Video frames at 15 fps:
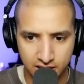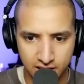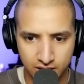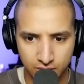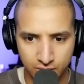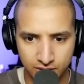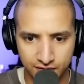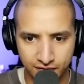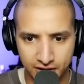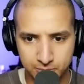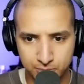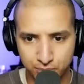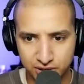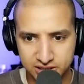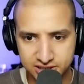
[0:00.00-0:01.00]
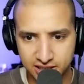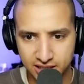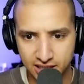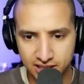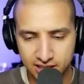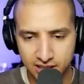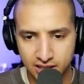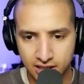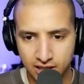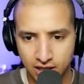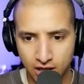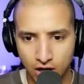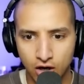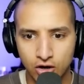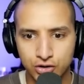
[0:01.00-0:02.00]
Wait, if I press it again.
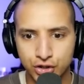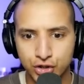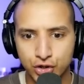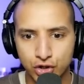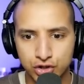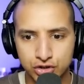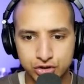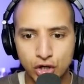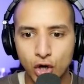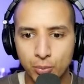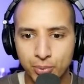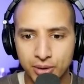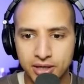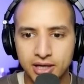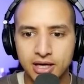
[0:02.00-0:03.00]
Oh, the curtain's open.